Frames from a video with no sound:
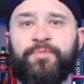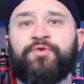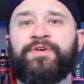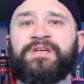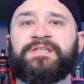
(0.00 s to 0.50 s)

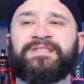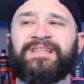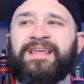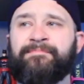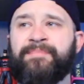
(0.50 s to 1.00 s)
movies is
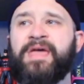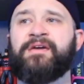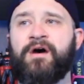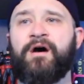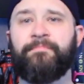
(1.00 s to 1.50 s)
that they
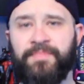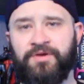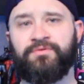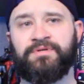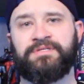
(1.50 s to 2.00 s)
make up
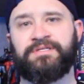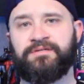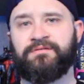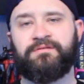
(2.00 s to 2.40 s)
mutants.